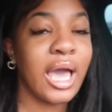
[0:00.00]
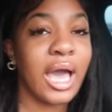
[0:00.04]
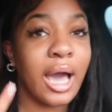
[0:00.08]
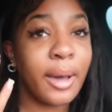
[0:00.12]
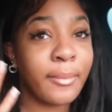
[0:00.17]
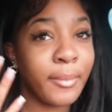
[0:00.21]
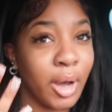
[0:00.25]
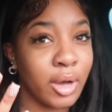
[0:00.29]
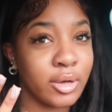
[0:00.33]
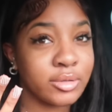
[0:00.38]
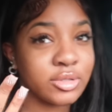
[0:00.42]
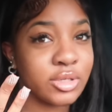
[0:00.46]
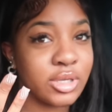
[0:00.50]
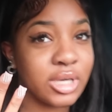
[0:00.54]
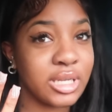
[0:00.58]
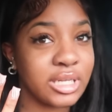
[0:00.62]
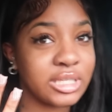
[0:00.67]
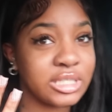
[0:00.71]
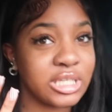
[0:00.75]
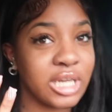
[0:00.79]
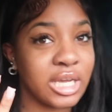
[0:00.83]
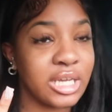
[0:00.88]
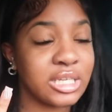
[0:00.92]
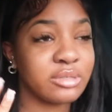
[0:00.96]
I'm also
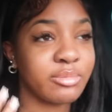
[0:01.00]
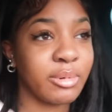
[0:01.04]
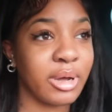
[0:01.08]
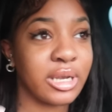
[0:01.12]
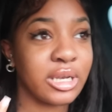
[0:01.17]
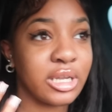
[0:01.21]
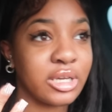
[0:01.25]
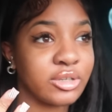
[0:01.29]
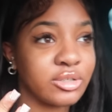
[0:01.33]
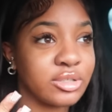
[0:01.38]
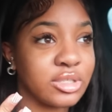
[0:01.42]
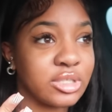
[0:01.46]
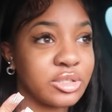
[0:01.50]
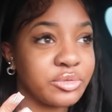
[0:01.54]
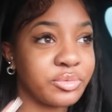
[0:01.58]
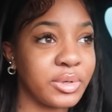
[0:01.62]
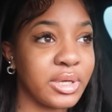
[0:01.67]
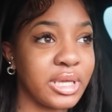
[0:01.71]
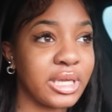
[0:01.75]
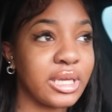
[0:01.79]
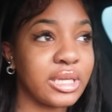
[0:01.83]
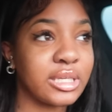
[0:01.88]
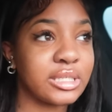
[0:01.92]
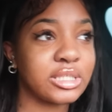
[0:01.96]
gonna change my nails this
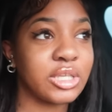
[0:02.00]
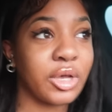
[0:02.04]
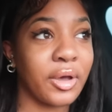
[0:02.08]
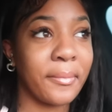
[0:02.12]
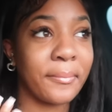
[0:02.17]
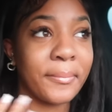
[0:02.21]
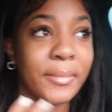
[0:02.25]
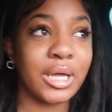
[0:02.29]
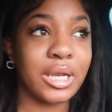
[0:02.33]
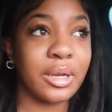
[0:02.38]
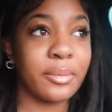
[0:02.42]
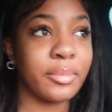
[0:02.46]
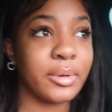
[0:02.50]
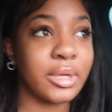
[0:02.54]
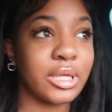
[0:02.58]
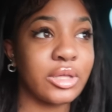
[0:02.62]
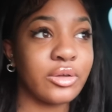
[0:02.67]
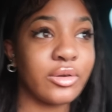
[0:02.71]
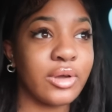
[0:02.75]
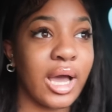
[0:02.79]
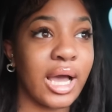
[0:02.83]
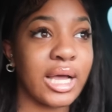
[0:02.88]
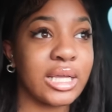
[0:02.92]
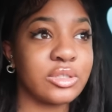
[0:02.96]
week, so I'm gonna bring
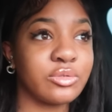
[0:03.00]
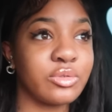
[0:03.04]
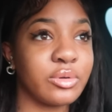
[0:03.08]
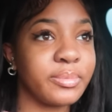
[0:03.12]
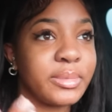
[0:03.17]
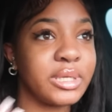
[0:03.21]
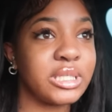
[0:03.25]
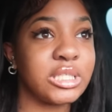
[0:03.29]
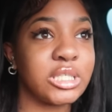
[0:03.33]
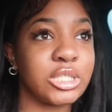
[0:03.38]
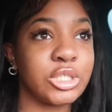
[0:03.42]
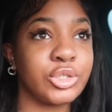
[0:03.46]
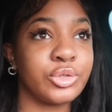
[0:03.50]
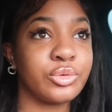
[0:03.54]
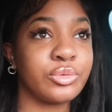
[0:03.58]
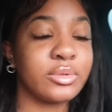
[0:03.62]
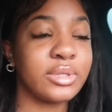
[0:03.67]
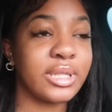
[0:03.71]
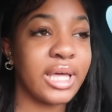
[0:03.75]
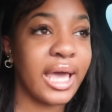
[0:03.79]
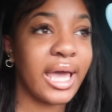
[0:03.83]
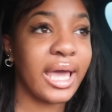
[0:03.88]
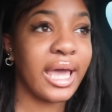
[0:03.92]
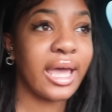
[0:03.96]
you guys with me to
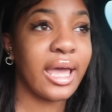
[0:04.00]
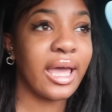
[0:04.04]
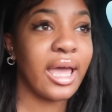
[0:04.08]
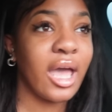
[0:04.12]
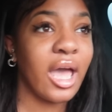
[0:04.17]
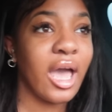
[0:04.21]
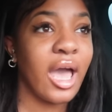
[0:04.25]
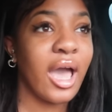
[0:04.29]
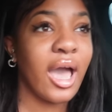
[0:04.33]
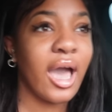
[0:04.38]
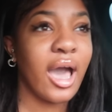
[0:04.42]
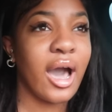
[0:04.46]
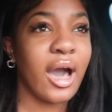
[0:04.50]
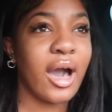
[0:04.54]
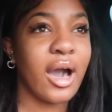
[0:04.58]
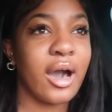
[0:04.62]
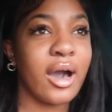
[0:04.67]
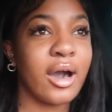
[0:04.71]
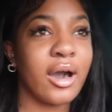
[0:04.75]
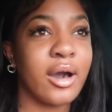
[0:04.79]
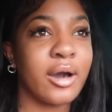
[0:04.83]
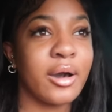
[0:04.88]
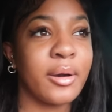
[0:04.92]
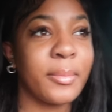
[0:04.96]
do that.
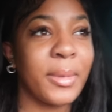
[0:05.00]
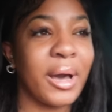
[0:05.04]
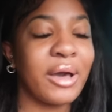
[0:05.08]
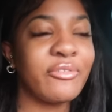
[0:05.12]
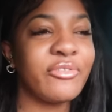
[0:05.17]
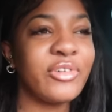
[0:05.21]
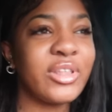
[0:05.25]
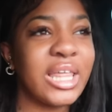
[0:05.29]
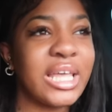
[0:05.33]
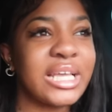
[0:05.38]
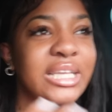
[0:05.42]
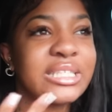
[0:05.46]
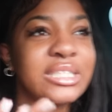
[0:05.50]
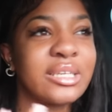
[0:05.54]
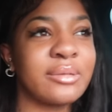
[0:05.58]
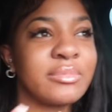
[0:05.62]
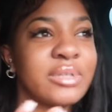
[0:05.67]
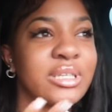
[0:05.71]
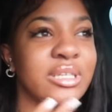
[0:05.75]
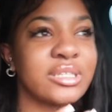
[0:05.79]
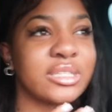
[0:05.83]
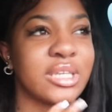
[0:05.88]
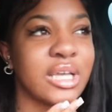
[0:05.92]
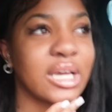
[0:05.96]
I feel like it's
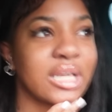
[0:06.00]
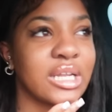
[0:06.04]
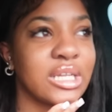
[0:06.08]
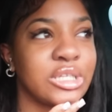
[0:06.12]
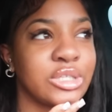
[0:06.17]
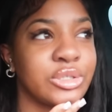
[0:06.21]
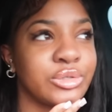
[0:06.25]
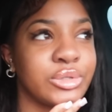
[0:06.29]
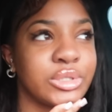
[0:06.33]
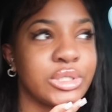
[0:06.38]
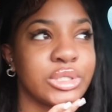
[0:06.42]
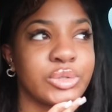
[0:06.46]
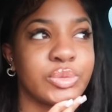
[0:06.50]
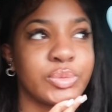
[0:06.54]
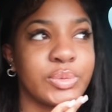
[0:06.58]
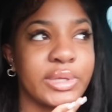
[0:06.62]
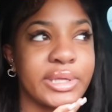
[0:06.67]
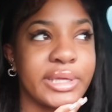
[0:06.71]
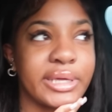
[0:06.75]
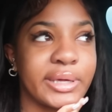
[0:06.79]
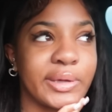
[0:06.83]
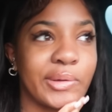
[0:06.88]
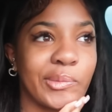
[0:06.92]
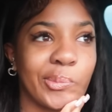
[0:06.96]
something else I gotta do this
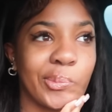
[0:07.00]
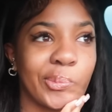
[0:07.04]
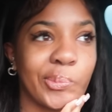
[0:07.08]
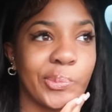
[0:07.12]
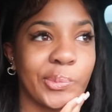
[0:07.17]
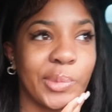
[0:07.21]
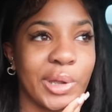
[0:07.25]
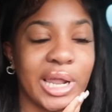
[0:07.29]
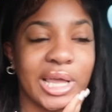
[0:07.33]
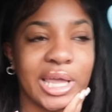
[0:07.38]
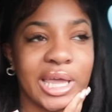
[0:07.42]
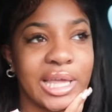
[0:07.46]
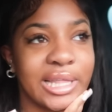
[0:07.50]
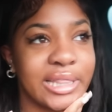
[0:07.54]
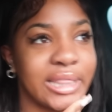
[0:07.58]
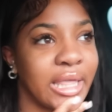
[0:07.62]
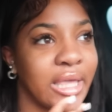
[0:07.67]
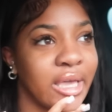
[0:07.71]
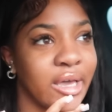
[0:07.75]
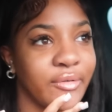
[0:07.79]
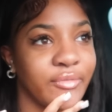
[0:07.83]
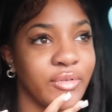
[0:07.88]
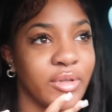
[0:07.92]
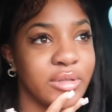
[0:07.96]
week, but I can't
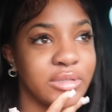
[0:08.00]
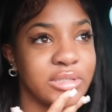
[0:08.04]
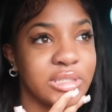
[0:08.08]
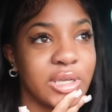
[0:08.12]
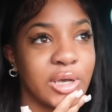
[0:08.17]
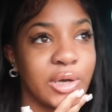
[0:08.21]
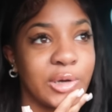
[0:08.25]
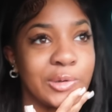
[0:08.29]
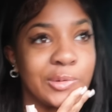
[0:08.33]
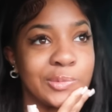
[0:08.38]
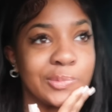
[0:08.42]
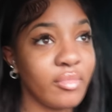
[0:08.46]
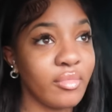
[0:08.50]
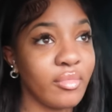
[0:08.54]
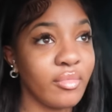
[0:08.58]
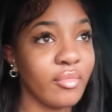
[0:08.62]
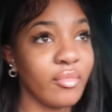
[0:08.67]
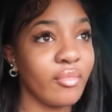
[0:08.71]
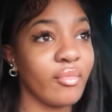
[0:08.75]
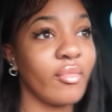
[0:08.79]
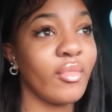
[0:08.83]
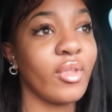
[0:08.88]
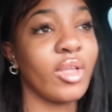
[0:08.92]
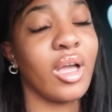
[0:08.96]
think of it. So
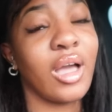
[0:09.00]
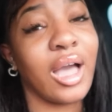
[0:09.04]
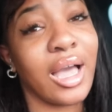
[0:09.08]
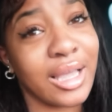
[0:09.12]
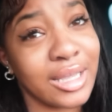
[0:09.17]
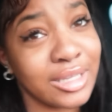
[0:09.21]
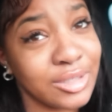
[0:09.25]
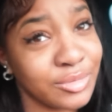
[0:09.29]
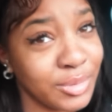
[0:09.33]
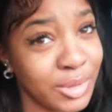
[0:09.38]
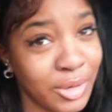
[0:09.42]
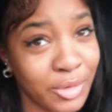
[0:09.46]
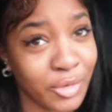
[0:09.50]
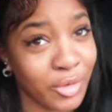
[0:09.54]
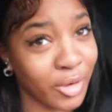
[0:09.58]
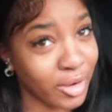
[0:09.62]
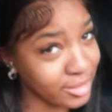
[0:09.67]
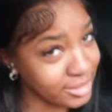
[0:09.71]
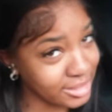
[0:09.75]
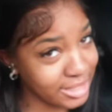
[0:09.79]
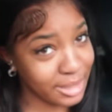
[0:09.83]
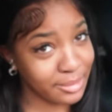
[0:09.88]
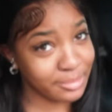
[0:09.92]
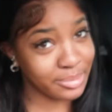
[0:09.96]
I guess we're gonna
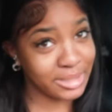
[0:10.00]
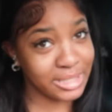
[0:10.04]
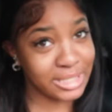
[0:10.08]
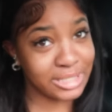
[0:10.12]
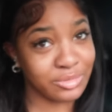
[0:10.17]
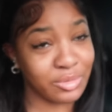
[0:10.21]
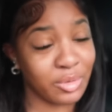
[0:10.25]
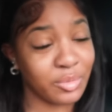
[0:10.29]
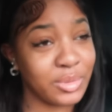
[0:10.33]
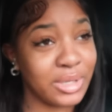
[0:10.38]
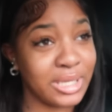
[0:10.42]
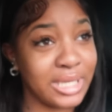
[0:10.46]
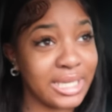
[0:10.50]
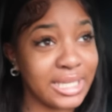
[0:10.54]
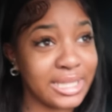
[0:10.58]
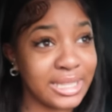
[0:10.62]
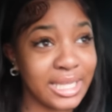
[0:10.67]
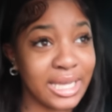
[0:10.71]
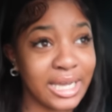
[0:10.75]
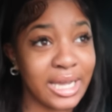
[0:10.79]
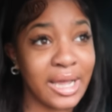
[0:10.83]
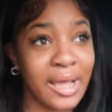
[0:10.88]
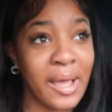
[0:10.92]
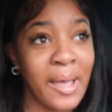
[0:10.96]
cross that bridge when we get
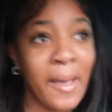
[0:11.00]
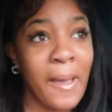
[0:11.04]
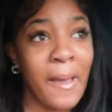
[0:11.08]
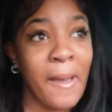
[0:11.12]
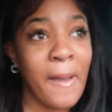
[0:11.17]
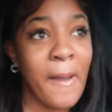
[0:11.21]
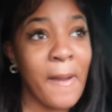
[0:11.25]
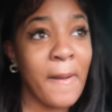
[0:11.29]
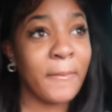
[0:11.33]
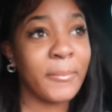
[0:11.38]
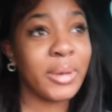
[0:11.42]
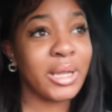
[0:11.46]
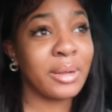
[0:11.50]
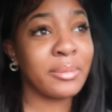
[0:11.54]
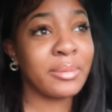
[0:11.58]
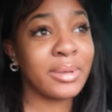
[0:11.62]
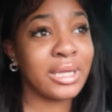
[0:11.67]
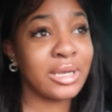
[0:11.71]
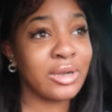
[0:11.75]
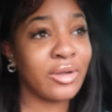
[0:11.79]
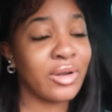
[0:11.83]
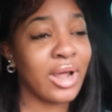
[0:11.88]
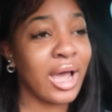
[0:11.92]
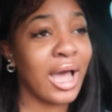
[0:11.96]
there. But I'm
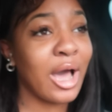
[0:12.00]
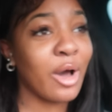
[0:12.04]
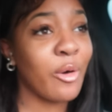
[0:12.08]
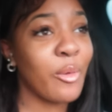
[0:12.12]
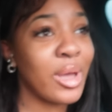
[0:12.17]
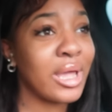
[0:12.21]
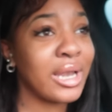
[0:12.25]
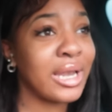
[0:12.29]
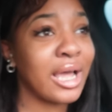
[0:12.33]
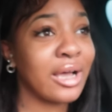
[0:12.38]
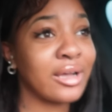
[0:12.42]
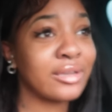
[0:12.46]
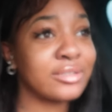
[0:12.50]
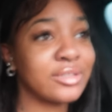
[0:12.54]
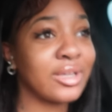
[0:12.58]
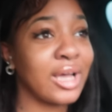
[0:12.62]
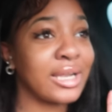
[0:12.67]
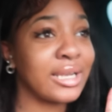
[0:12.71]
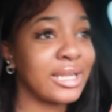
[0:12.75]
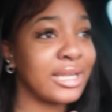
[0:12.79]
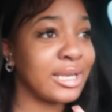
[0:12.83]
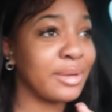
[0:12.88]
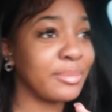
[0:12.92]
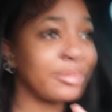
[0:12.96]
getting on the highway now, so
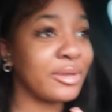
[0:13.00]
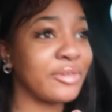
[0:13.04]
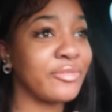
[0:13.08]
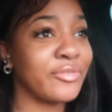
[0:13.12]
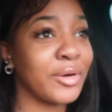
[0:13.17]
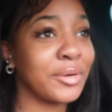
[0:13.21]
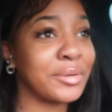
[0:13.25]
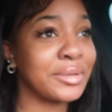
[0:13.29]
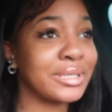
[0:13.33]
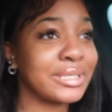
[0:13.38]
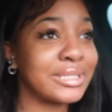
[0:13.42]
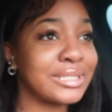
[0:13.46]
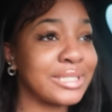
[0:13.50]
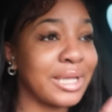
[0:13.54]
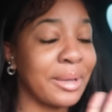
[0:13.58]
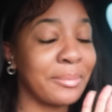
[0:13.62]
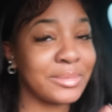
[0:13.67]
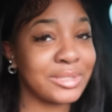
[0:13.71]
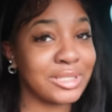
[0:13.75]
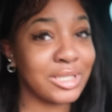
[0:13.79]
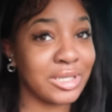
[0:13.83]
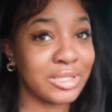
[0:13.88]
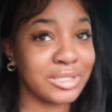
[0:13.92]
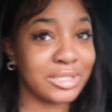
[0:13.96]
I need to be focused.
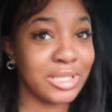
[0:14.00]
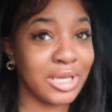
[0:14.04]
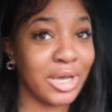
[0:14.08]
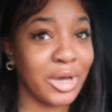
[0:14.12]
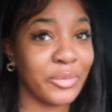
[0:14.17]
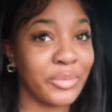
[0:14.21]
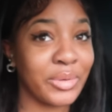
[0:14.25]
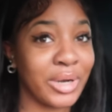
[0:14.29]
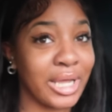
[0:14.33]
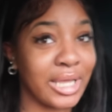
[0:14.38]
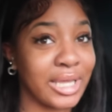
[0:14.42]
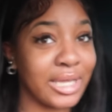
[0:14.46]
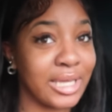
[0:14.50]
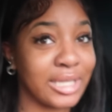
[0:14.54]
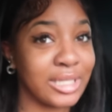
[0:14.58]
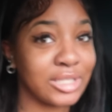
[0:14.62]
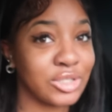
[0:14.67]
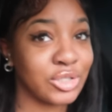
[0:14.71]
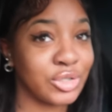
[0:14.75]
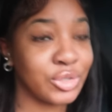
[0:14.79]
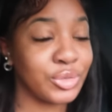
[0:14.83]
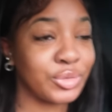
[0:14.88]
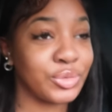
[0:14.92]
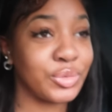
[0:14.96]
I'm gonna talk to y'all when I
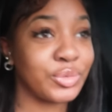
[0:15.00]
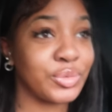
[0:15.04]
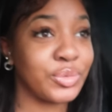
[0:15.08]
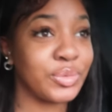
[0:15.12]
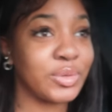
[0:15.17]
get to